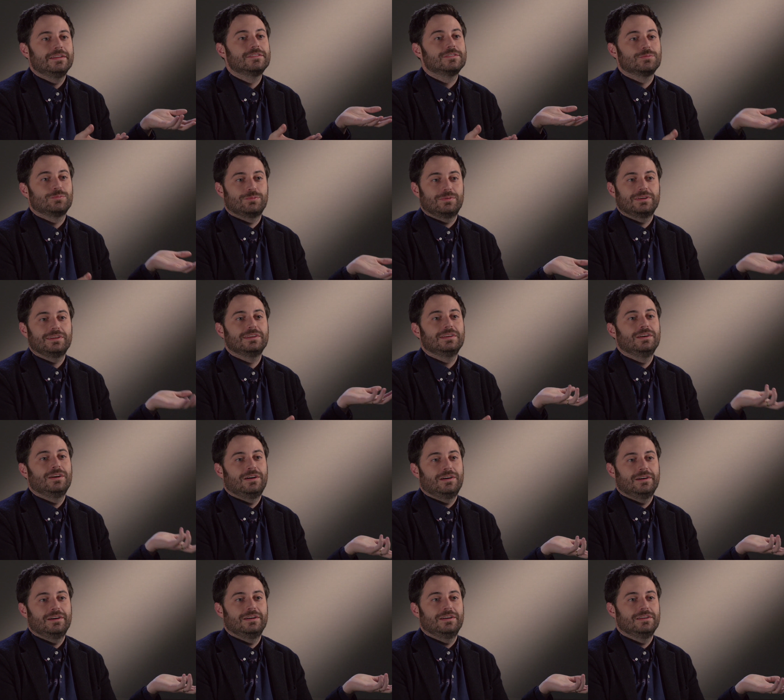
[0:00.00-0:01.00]
it's
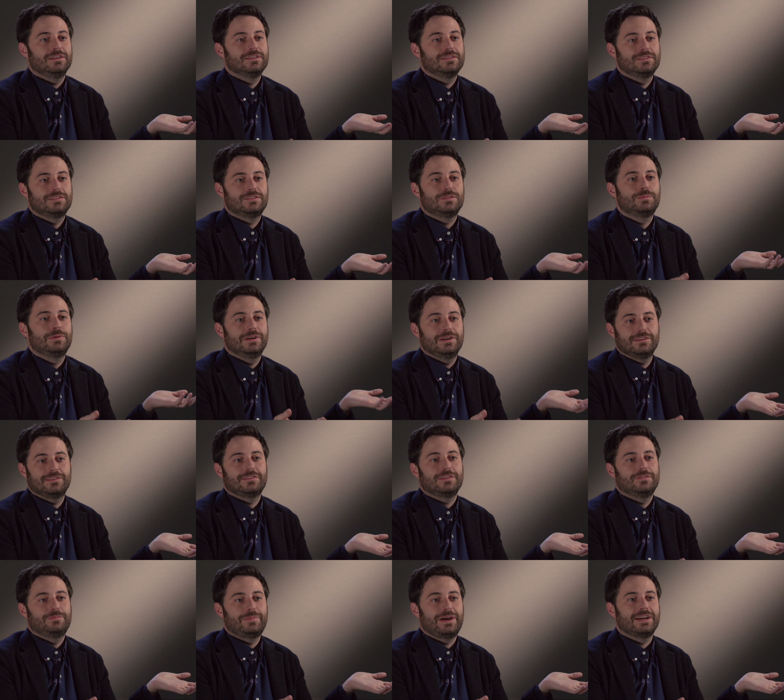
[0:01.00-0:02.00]
really hard to put
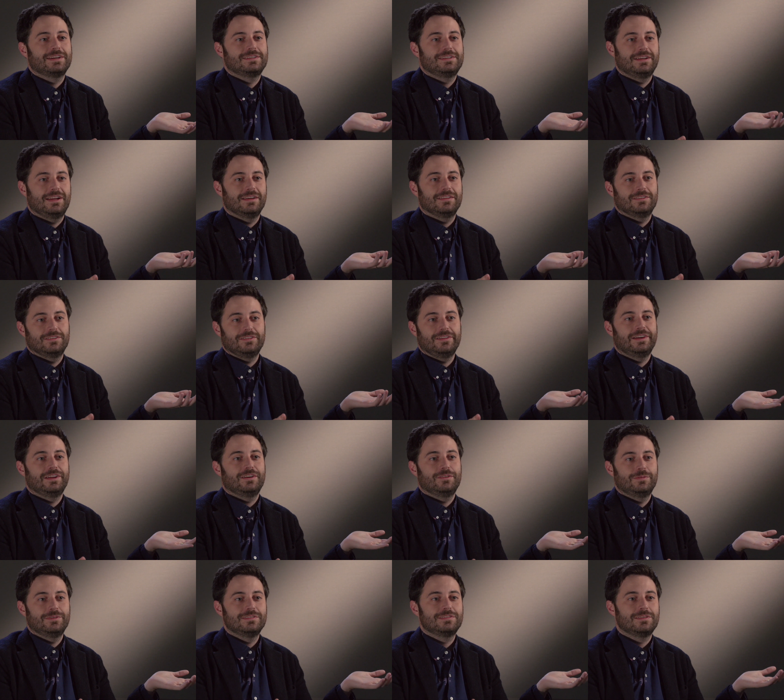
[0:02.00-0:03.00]
yourself back together
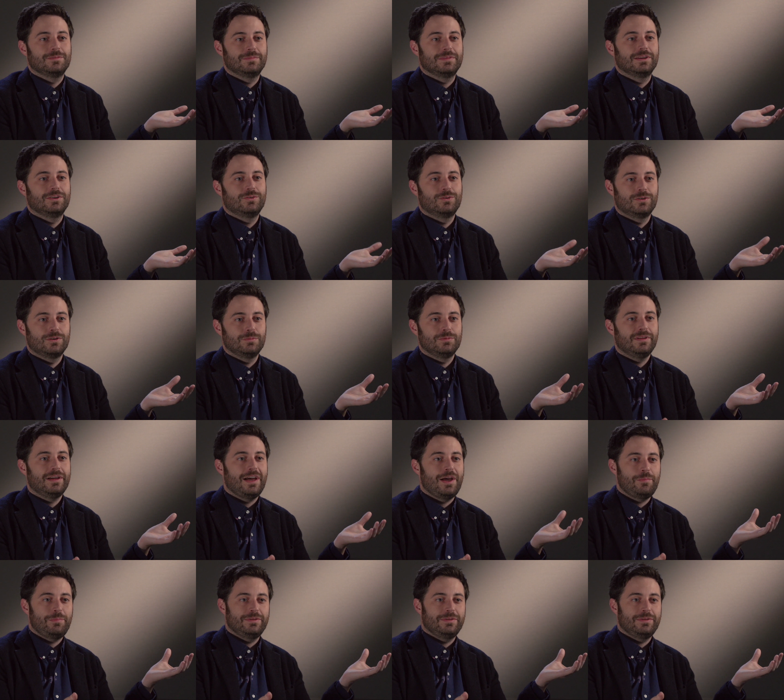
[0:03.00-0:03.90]
later when something horrible